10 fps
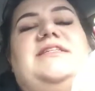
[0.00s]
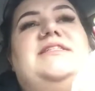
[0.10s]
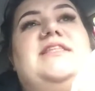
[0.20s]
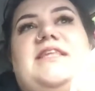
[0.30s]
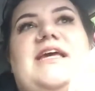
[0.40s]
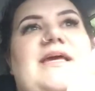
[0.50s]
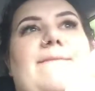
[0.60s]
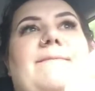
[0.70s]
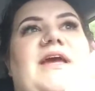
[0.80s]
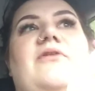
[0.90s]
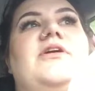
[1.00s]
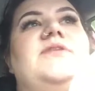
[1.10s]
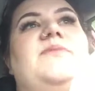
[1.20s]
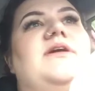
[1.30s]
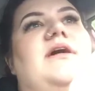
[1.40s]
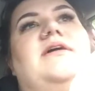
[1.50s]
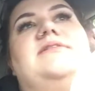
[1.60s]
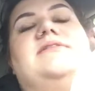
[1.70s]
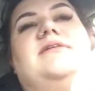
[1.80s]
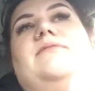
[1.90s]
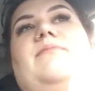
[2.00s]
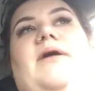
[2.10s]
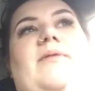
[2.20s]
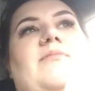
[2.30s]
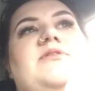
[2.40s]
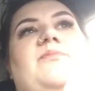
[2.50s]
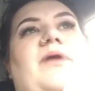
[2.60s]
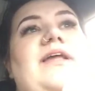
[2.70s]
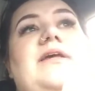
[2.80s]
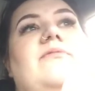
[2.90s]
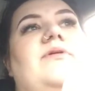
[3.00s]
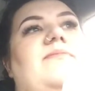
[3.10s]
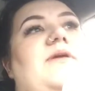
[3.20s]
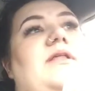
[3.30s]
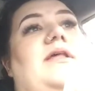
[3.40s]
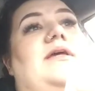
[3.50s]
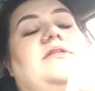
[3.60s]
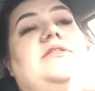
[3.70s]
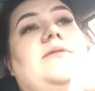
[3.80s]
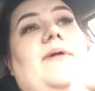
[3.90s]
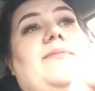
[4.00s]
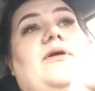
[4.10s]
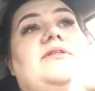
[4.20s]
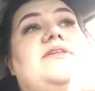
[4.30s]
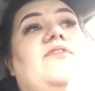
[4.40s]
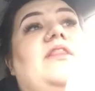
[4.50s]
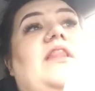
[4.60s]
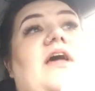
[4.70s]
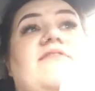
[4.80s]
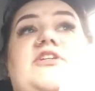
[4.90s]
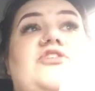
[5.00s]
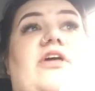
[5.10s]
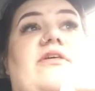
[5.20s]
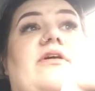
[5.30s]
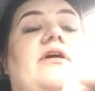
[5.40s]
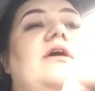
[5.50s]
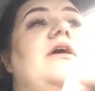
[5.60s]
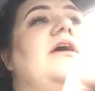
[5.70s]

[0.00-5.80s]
Did they get married because my mom was pregnant with me? Like, did my parents even love each other?